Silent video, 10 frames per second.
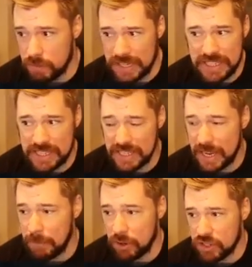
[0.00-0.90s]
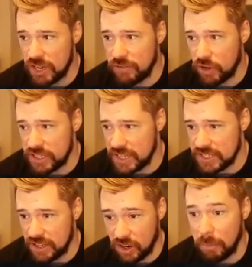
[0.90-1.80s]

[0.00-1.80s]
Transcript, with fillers: Messi's and Neymar's left, right and centre and